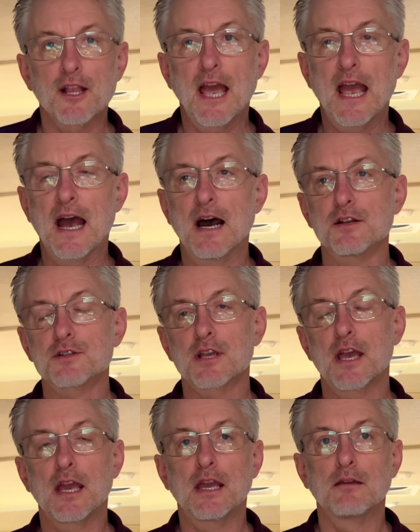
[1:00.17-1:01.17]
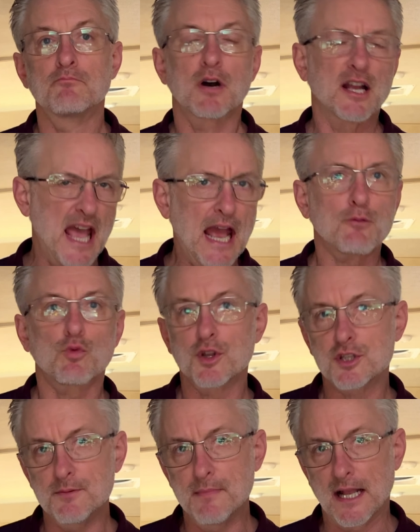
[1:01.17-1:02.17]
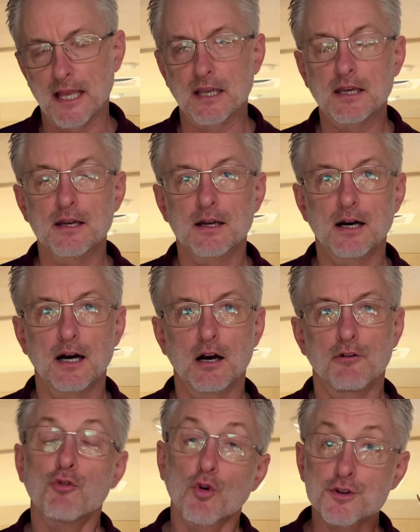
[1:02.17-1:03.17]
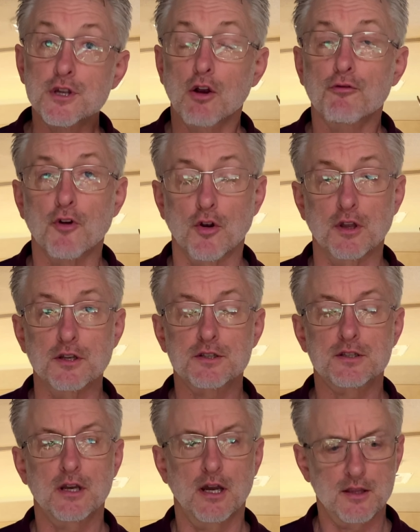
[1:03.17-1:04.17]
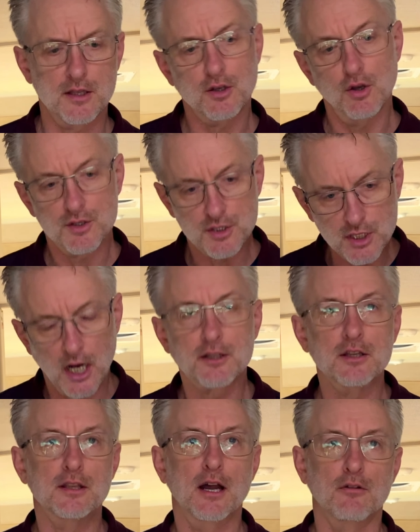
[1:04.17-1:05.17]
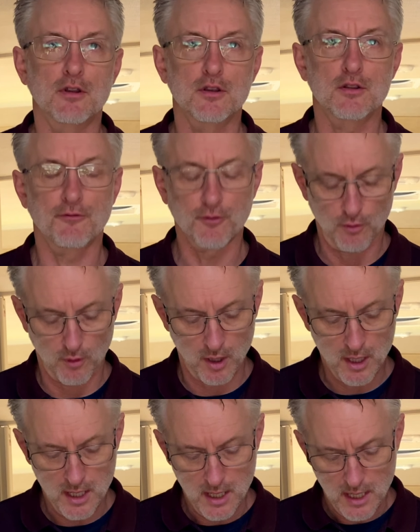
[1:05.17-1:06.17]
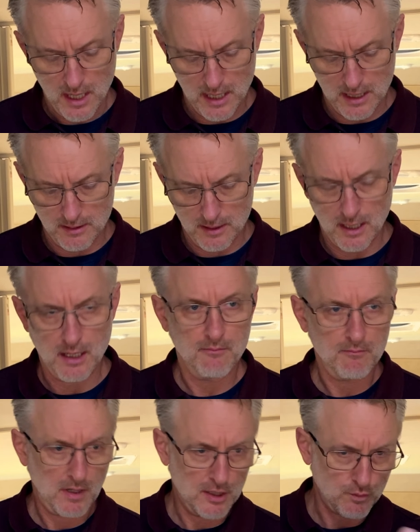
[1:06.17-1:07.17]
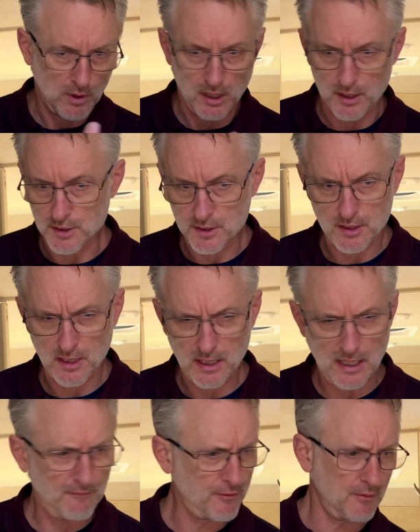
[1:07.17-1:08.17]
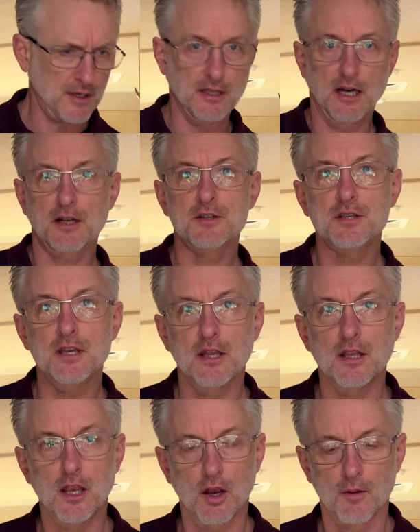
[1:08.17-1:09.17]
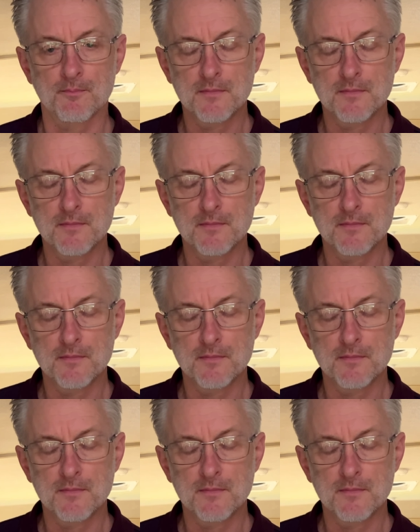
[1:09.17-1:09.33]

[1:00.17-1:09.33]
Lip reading: has an Atwood Dometic forced air furnace that goes ducted down into the floor, and as well as I have 3 ducts in here.